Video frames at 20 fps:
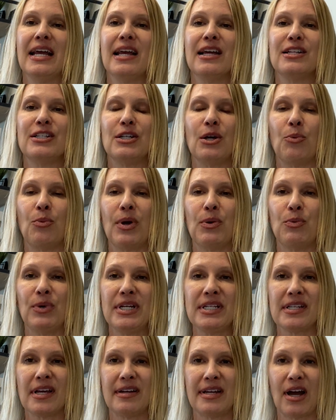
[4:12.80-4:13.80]
So when
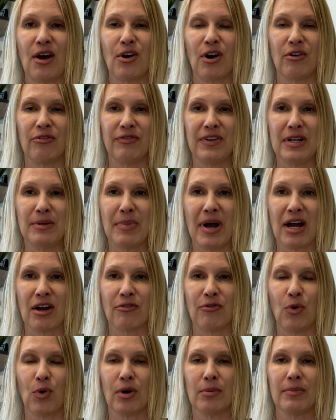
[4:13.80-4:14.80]
we send out our
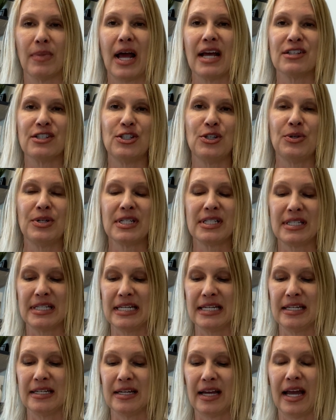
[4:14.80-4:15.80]
feedback form, as soon as
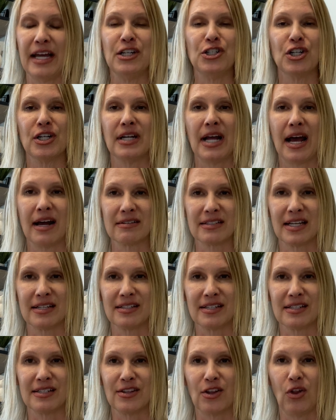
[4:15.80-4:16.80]
the agent
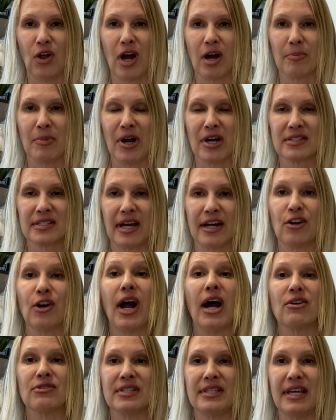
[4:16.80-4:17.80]
accesses the lockbox at your
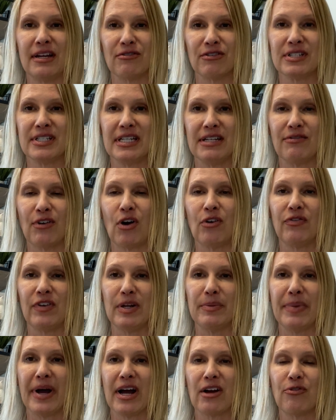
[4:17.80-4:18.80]
house, they receive our
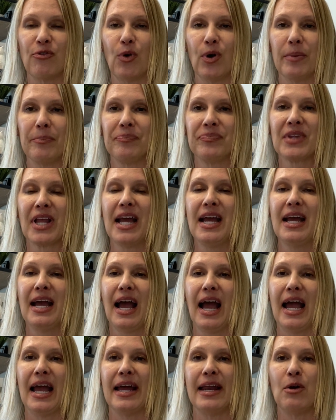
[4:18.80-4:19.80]
feedback form.
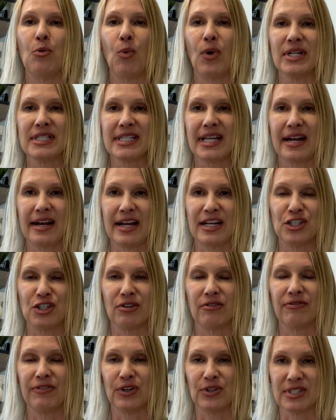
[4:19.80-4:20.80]
And once that
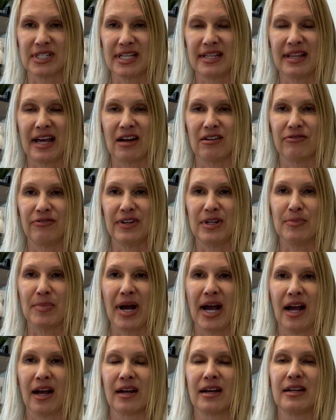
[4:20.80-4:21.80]
agent fills in that
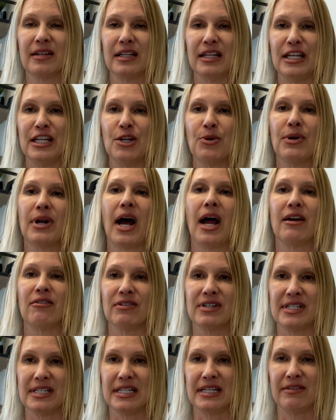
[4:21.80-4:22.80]
feedback, you and I
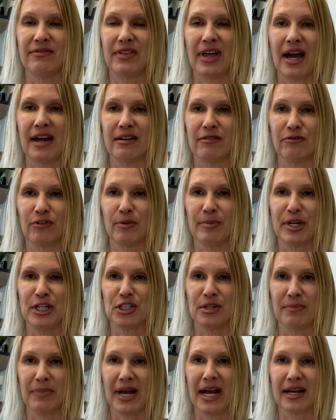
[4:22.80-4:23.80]
receive that
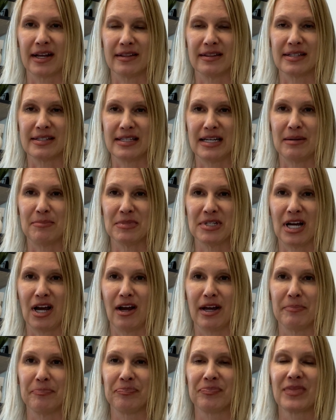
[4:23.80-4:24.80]
information back at the same
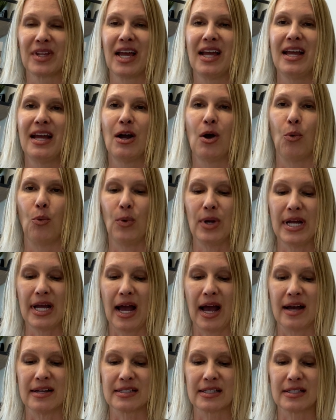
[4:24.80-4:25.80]
time. We
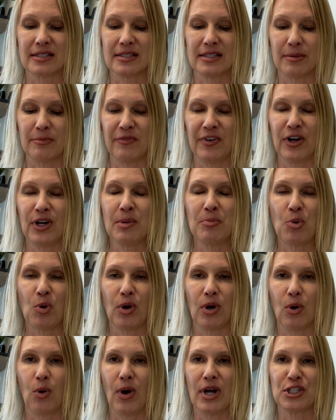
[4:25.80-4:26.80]
ask some very
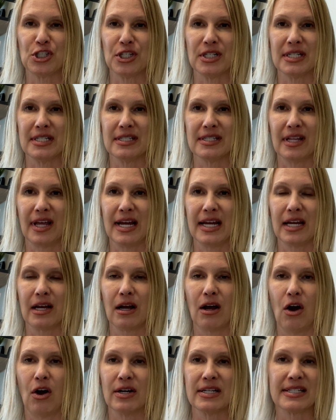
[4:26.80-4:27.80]
important questions,
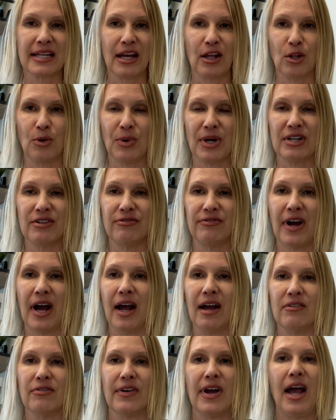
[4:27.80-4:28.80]
like on a scale of 1 to
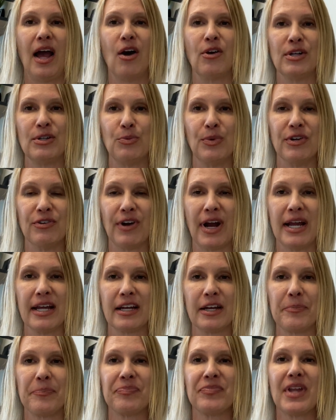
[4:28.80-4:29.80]
5, how did we
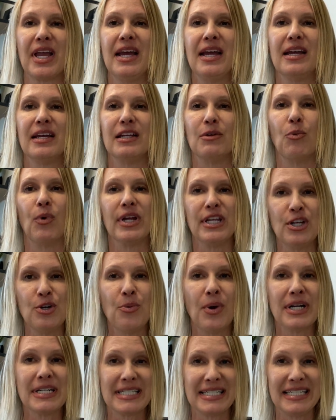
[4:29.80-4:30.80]
rank? What you
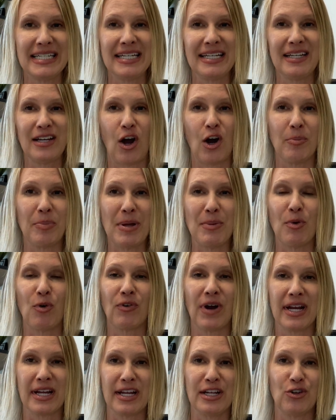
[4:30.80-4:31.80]
want to see are people
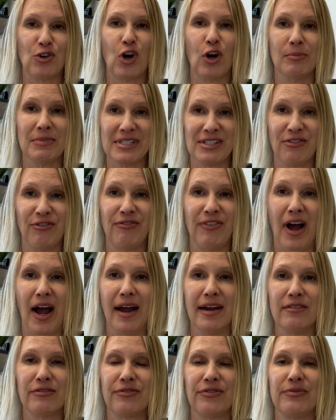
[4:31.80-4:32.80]
ranking your home as a
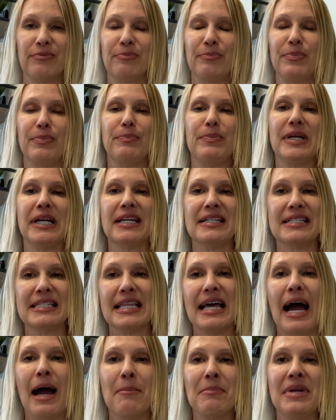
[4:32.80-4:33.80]
5, because
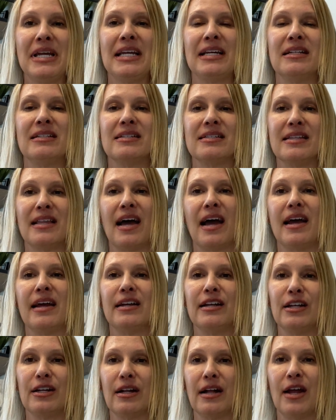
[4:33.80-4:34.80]
that means
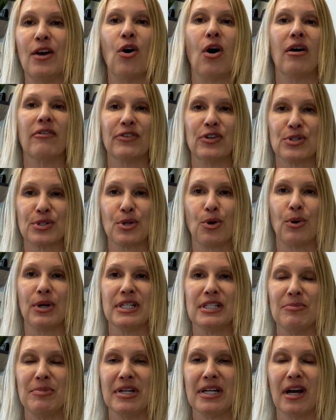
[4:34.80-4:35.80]
that an offer is
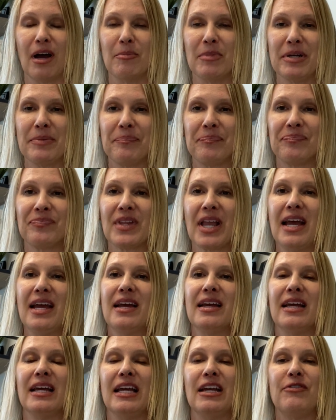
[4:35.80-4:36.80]
going to be coming.
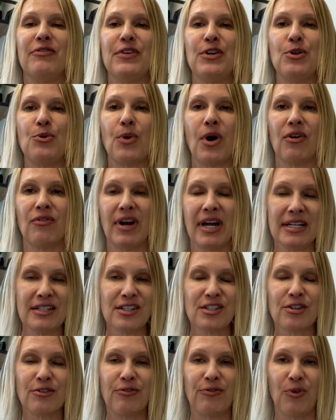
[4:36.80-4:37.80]
If you are ranked
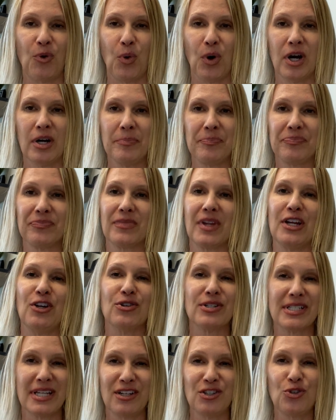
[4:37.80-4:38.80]
as a 4,
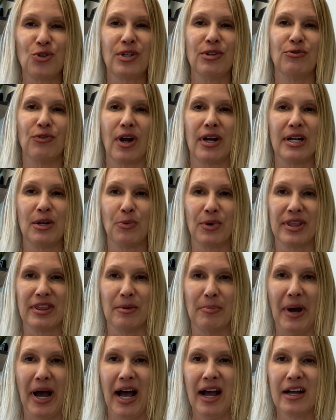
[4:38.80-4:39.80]
you're essentially running with
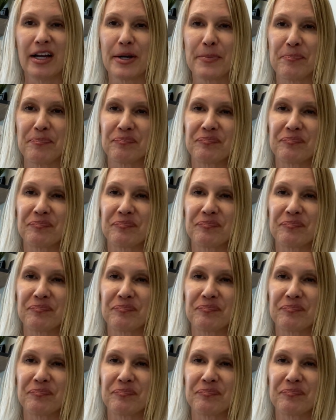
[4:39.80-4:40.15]
the pack.